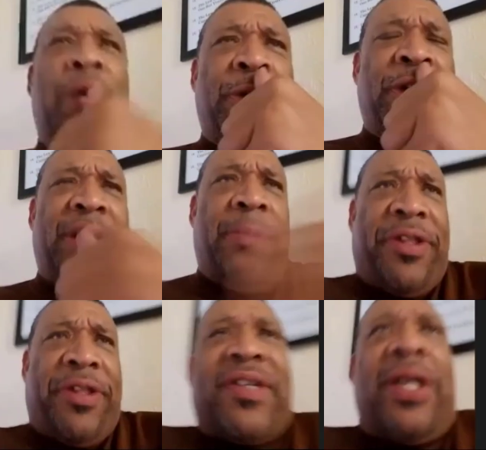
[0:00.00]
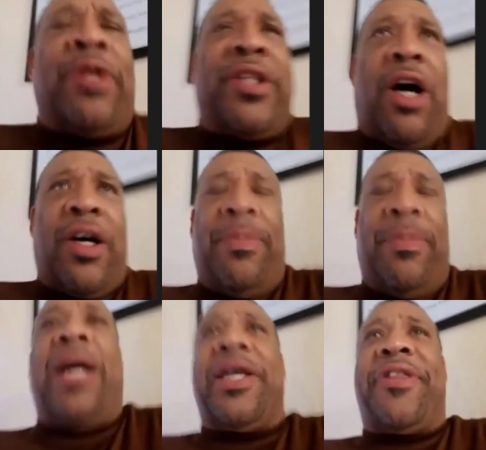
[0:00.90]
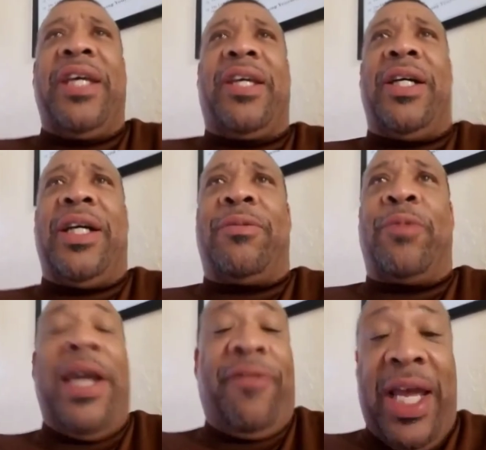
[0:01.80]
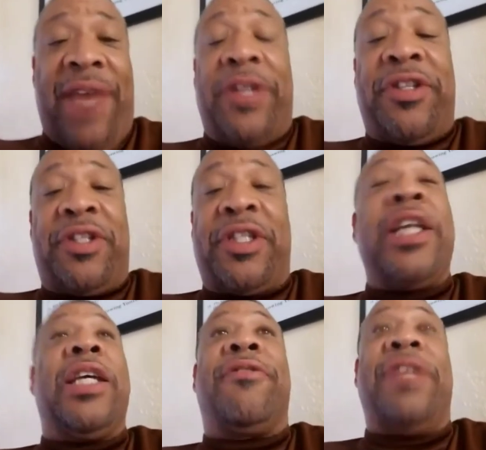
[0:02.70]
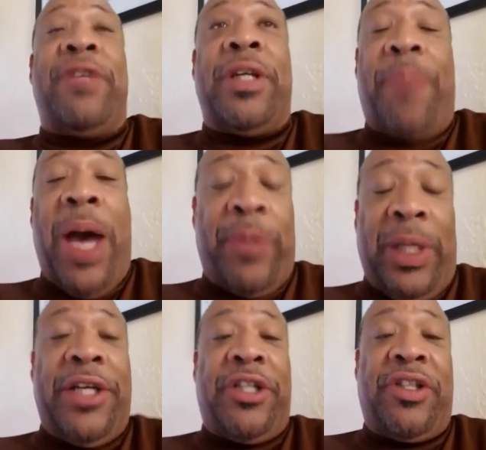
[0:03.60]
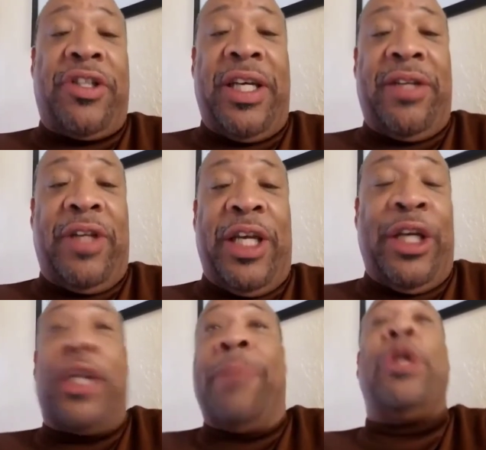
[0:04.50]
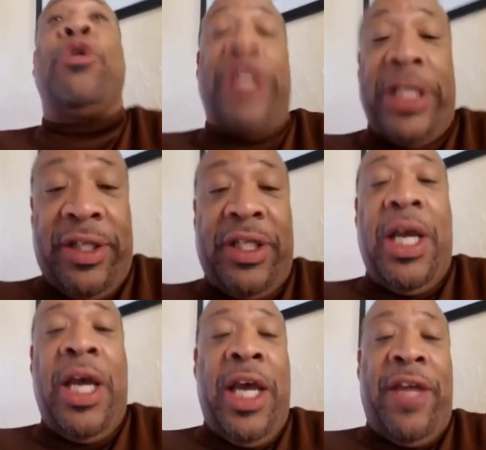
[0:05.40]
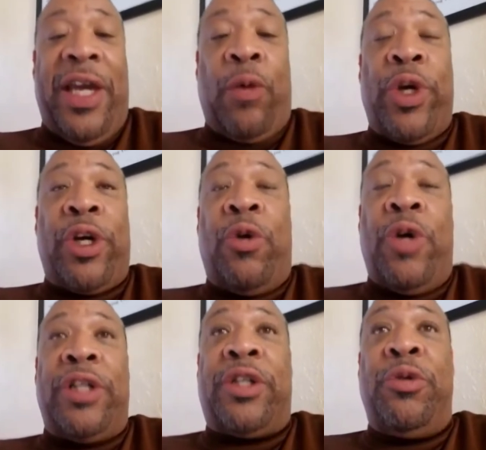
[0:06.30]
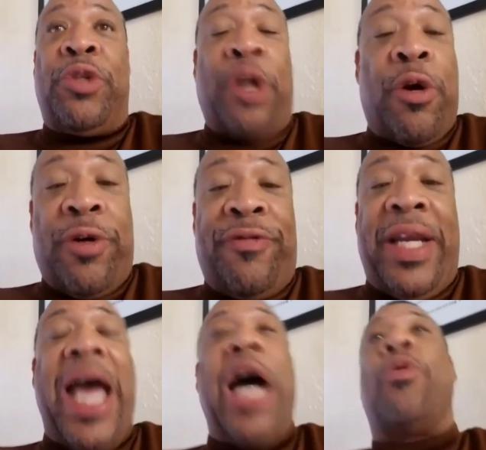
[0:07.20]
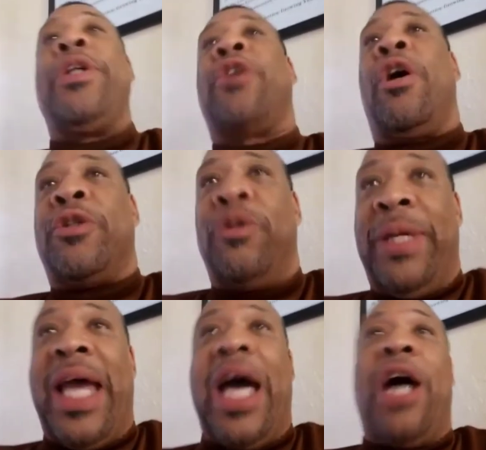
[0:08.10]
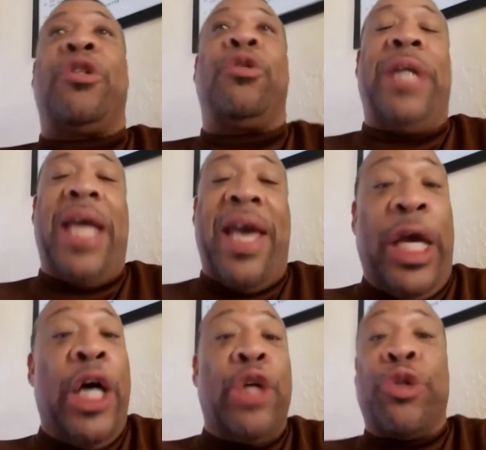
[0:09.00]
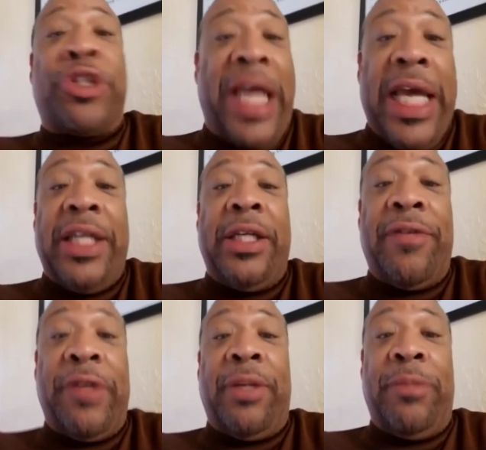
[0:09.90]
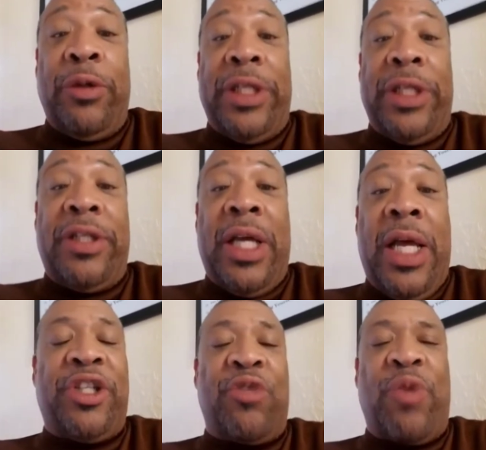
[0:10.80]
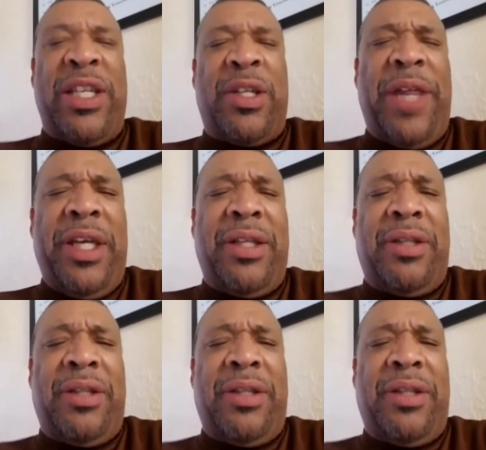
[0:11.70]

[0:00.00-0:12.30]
are some of the things that I'm going to talk about. I think we have to have a study of even the populations that in the communities that we're going to serve and how we talk to them and how do we have an understanding of the communities. So I think that